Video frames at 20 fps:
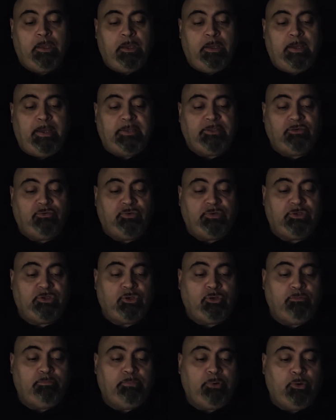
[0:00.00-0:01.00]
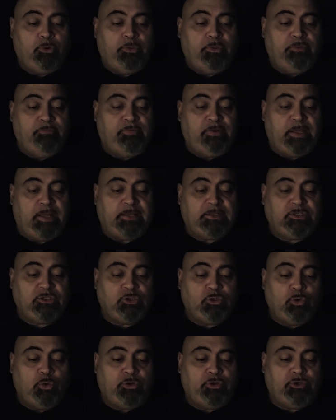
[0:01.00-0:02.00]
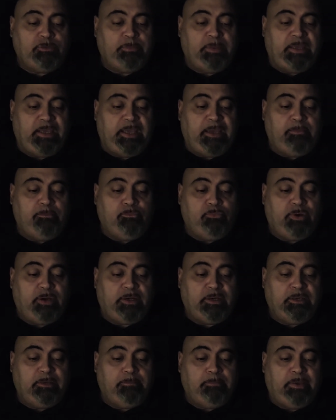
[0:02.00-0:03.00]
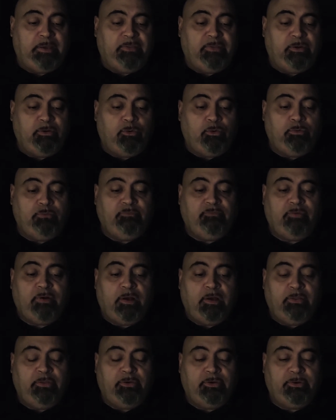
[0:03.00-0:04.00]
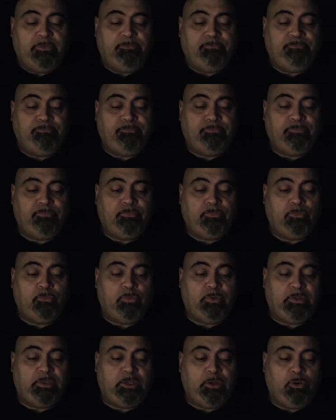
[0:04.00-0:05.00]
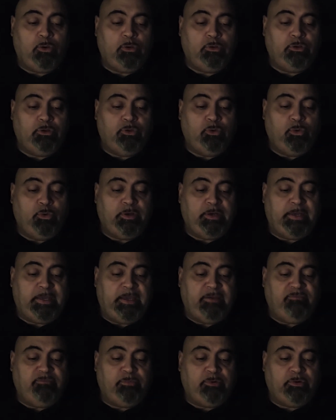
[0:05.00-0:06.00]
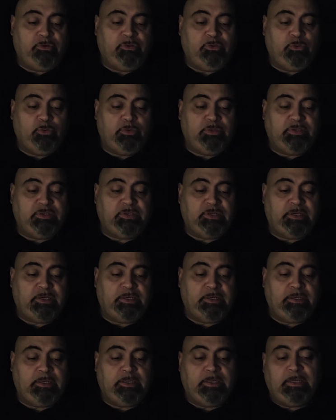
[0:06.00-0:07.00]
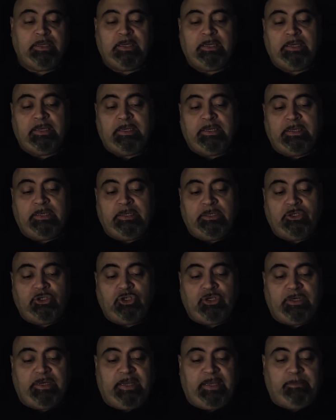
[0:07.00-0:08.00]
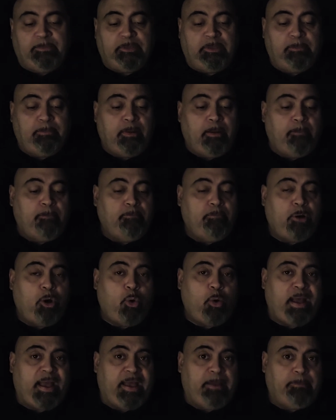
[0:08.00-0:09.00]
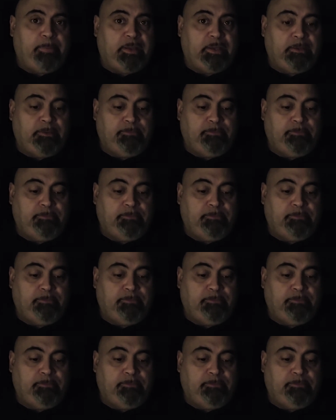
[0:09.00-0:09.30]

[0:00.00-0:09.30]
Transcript: As a result, both of Lot's daughters became pregnant by their own father. When the older daughter gave birth to a son, she named him Moab.